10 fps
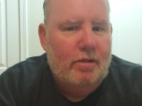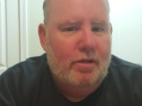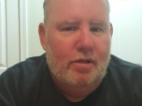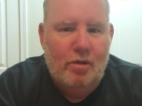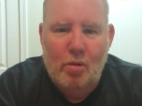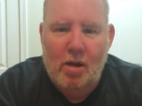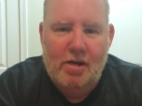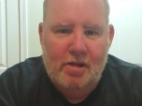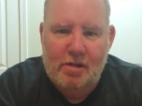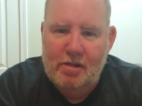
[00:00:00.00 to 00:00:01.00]
You want
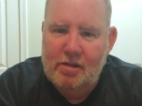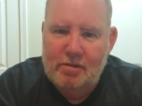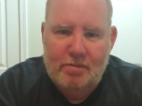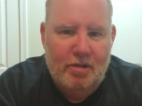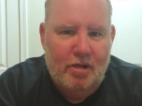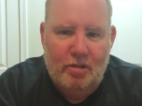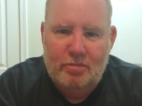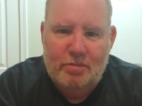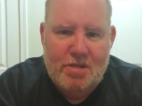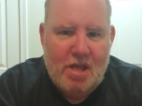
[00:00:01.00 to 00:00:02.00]
to,
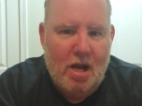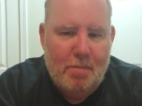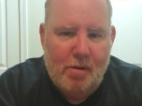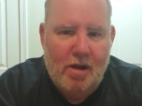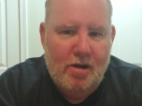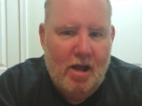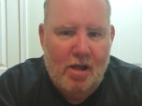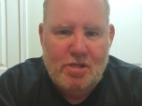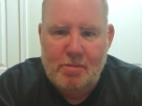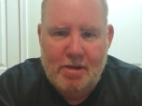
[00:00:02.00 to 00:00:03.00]
set up around your
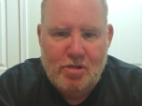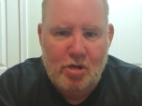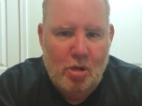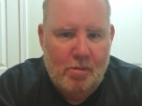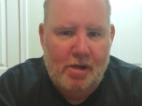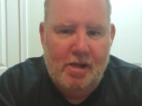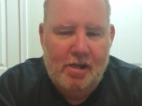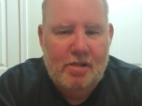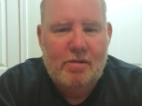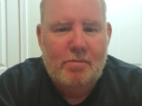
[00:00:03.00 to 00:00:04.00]
house and make sure
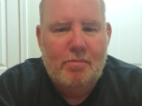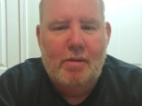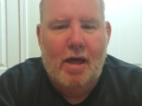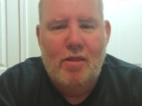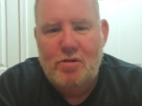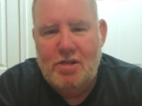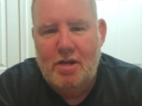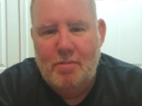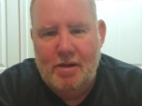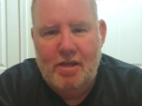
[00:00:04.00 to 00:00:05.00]
nobody bothers
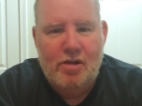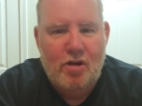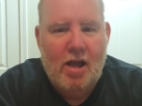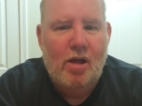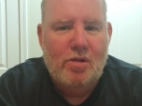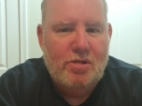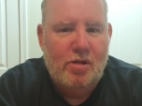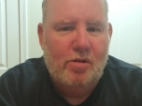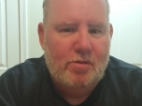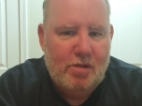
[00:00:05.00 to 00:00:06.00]
anybody in your house.
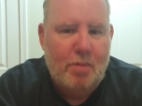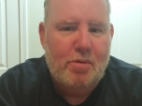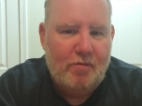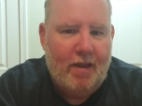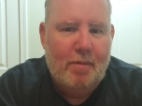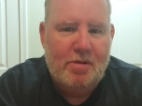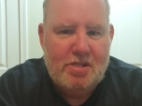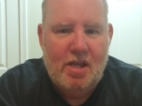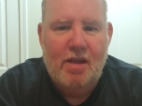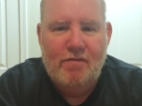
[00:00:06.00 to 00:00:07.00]
Just keep your family
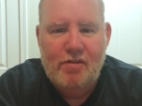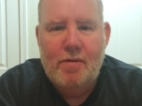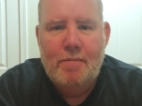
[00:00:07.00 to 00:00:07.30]
safe.